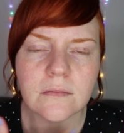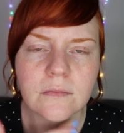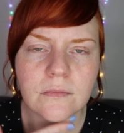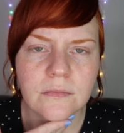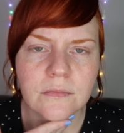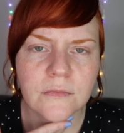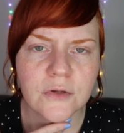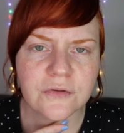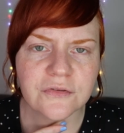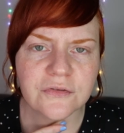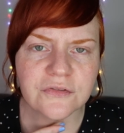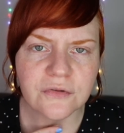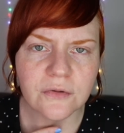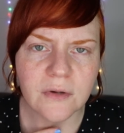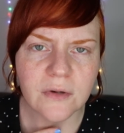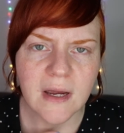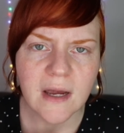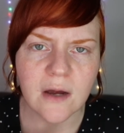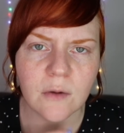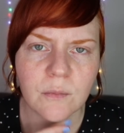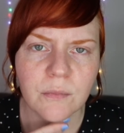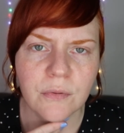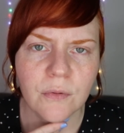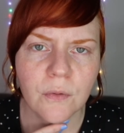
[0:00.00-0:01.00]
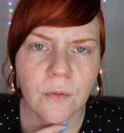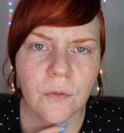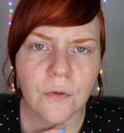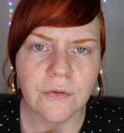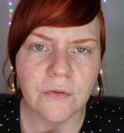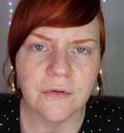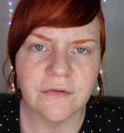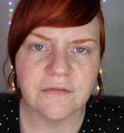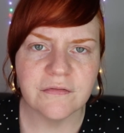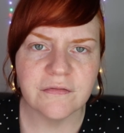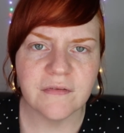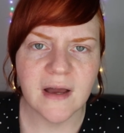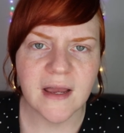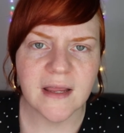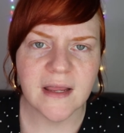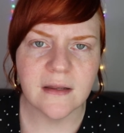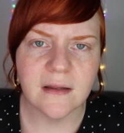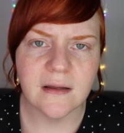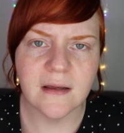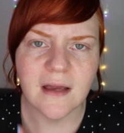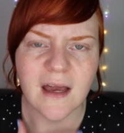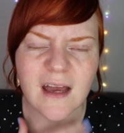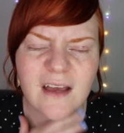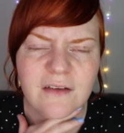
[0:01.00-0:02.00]
Not sure how pore
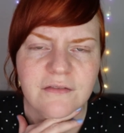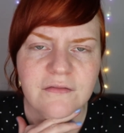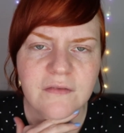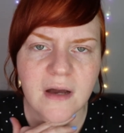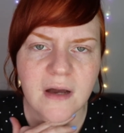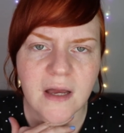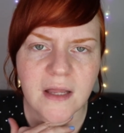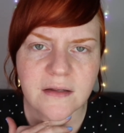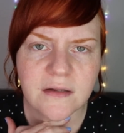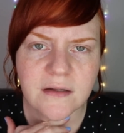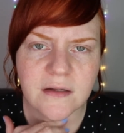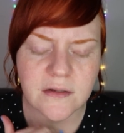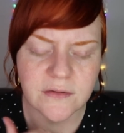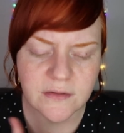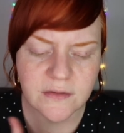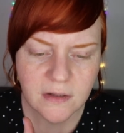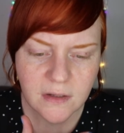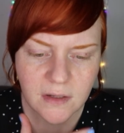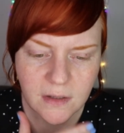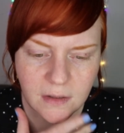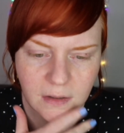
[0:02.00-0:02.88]
refining I find it.